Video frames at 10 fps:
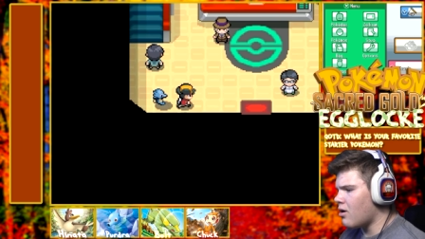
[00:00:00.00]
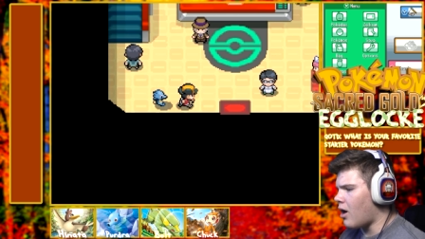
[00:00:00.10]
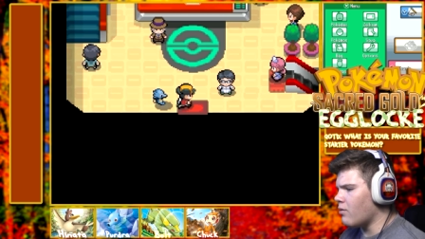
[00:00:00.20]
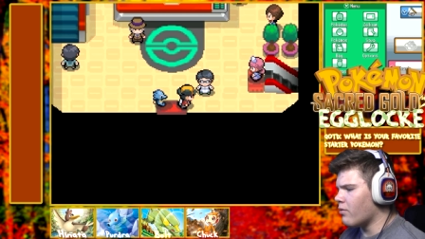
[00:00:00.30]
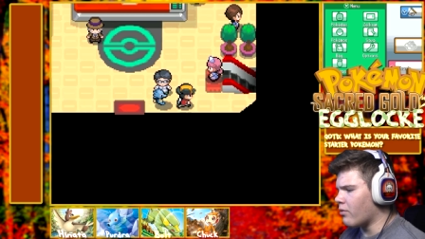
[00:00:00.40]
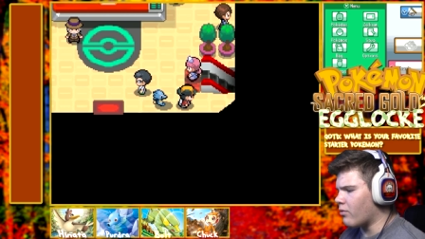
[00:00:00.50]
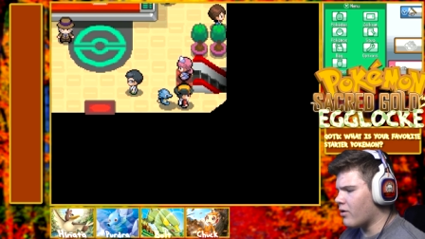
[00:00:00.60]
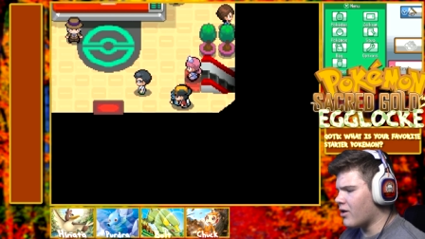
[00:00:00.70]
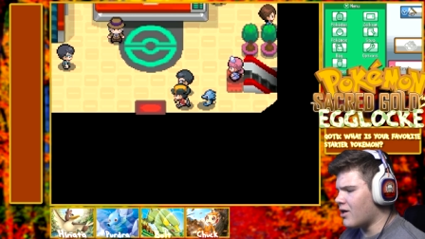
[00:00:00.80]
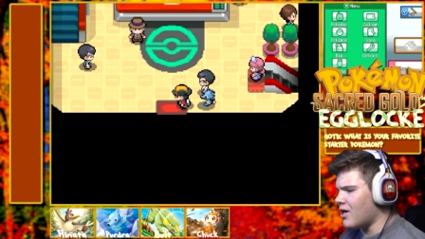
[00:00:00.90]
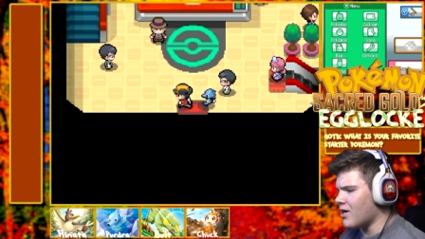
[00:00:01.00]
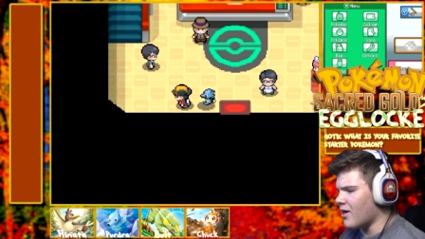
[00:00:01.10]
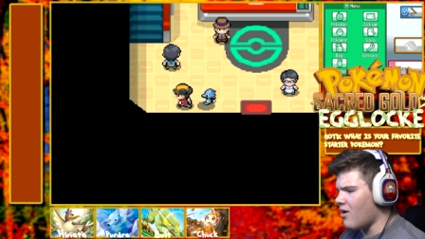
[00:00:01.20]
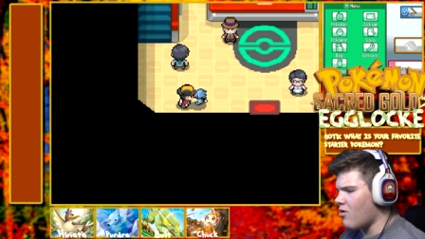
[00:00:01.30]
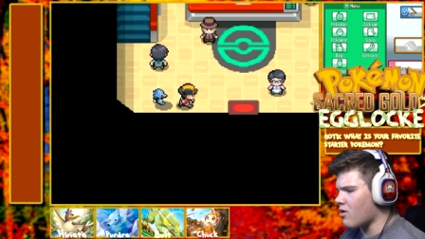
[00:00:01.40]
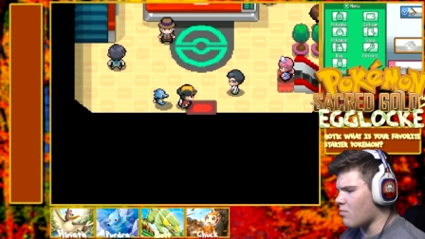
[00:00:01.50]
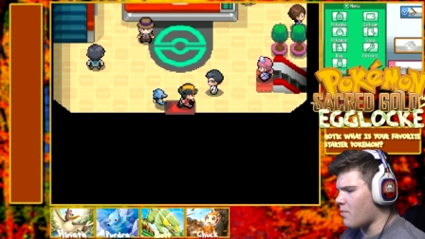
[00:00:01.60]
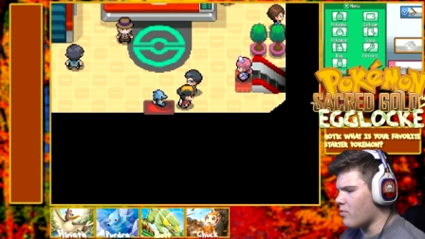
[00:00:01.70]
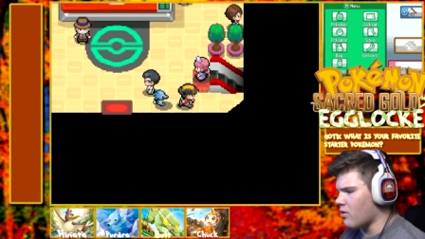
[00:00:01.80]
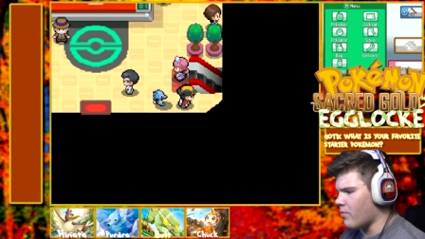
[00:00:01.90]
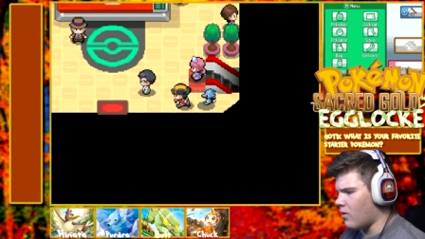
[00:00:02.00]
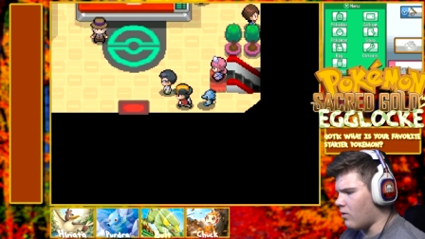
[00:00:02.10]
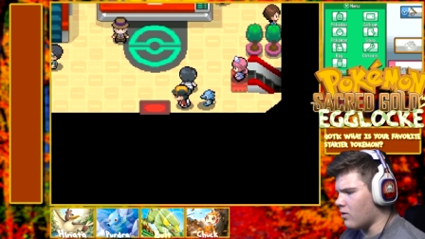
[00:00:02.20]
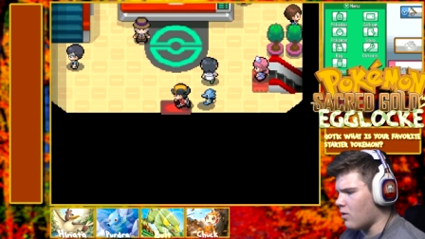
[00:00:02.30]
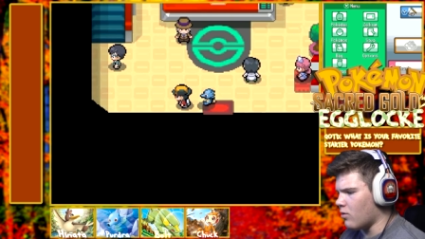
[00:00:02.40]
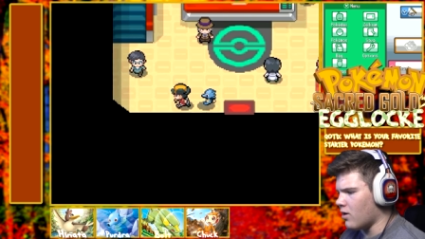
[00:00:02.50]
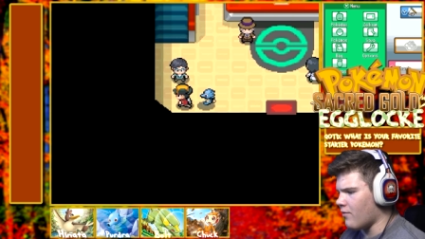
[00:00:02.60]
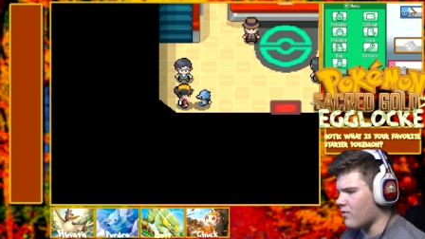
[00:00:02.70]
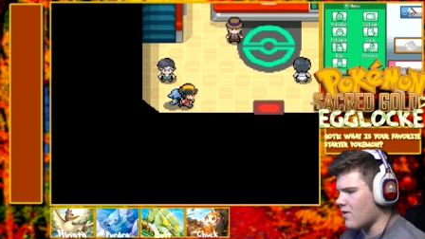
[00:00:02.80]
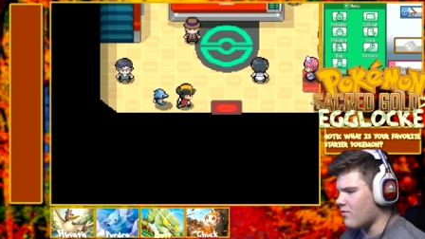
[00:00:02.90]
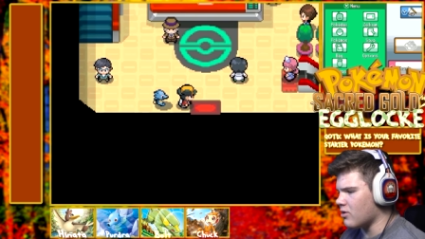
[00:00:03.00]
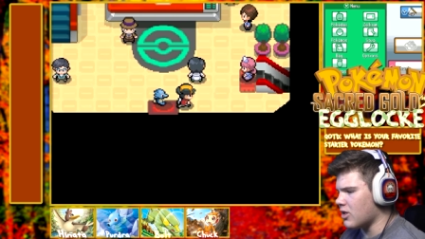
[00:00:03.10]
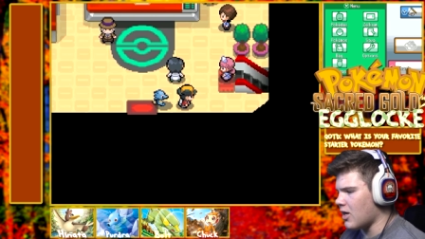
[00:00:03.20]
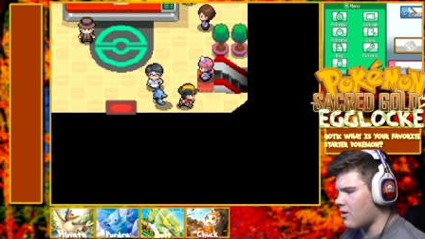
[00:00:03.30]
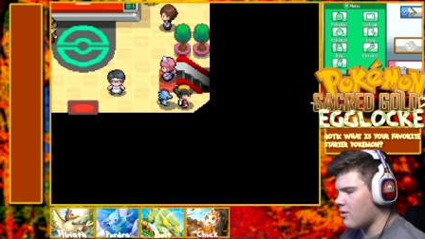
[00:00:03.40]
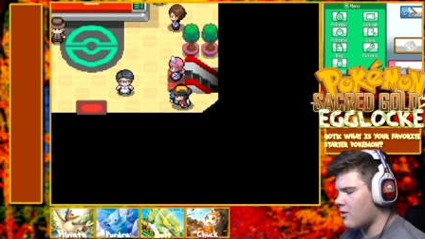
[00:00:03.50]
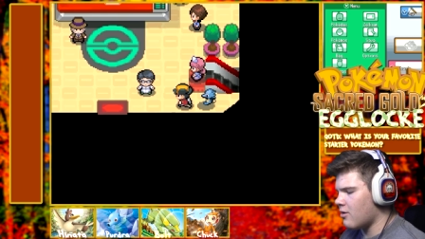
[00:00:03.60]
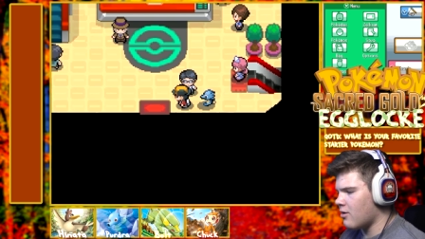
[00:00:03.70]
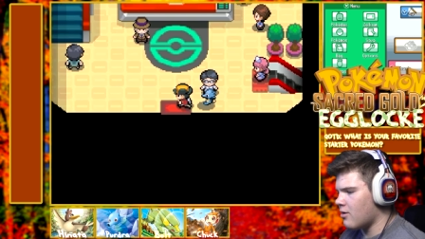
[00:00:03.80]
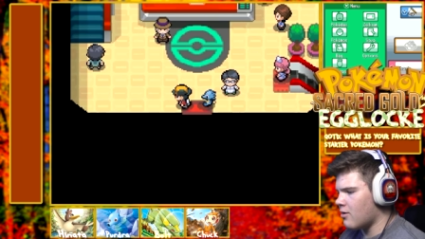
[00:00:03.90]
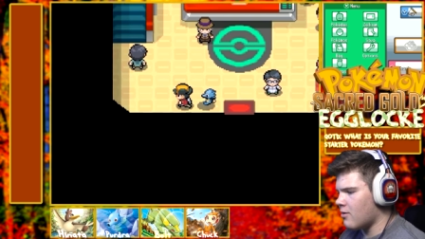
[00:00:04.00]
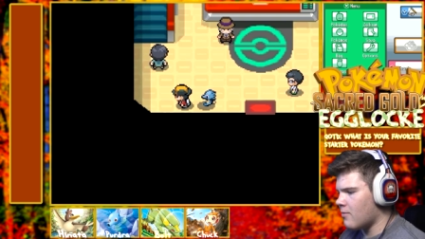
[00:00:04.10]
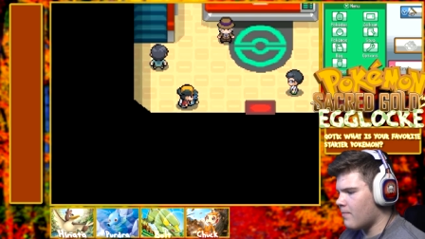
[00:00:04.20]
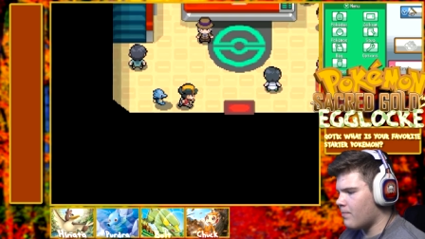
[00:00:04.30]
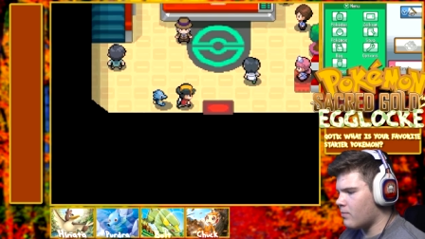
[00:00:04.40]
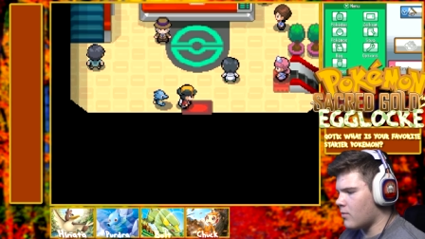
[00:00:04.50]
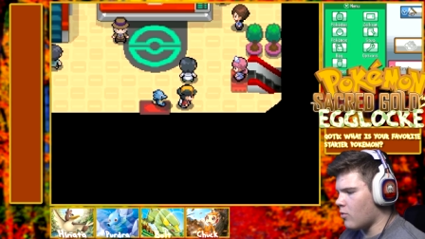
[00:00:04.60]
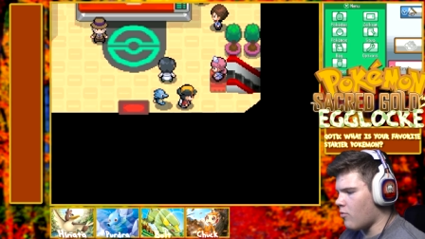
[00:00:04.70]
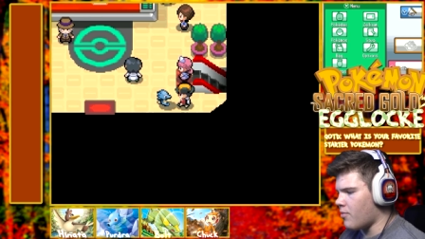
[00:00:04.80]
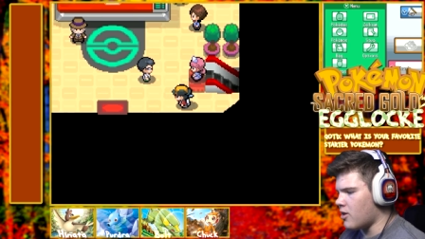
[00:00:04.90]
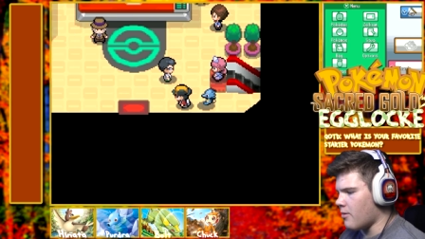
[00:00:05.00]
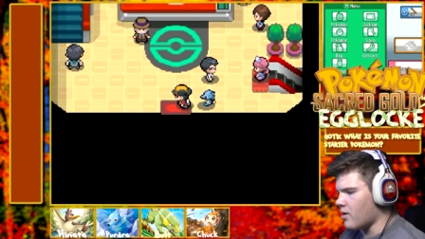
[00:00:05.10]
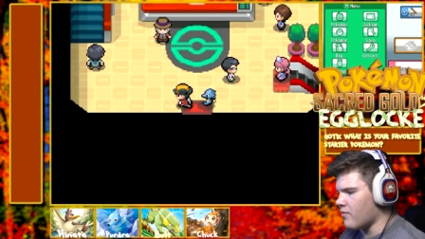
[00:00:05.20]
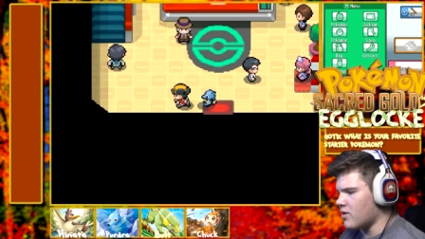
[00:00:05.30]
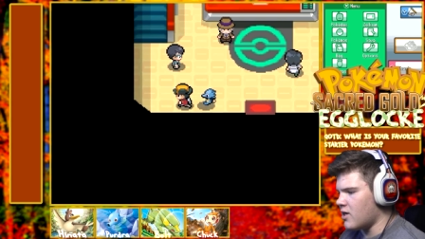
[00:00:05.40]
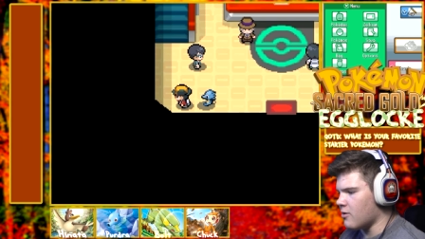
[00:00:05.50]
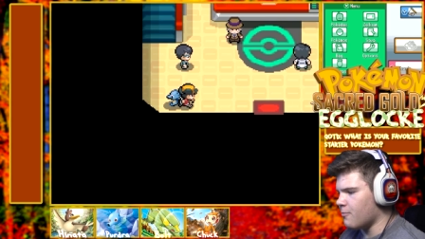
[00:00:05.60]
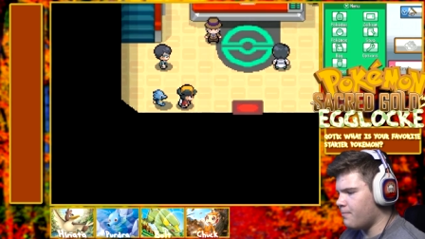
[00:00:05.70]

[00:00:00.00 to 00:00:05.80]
I won't really need it now because my Pokemon are low enough level that it won't be that big of a deal.